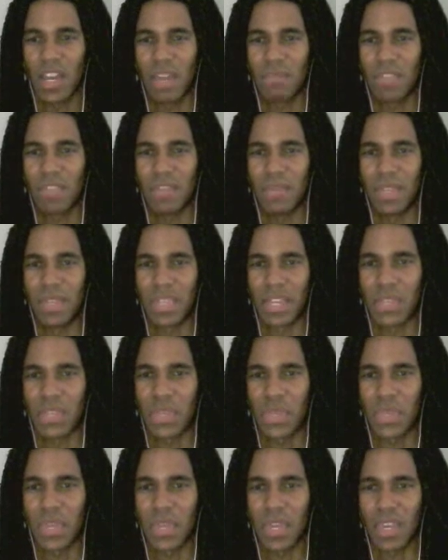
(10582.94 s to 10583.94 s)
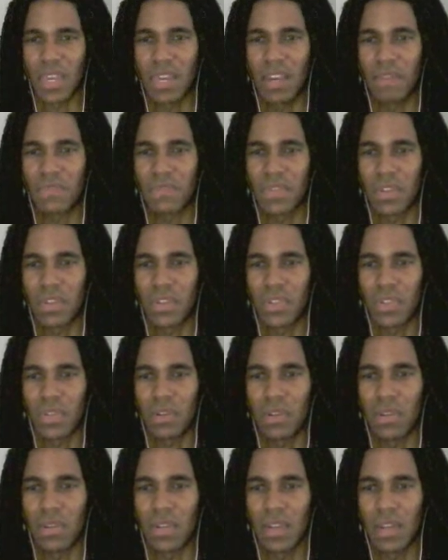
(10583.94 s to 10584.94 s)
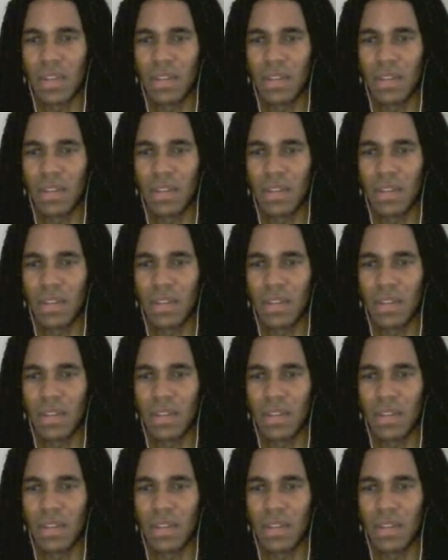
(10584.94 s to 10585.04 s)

limit. That's the thing. I have to consider that.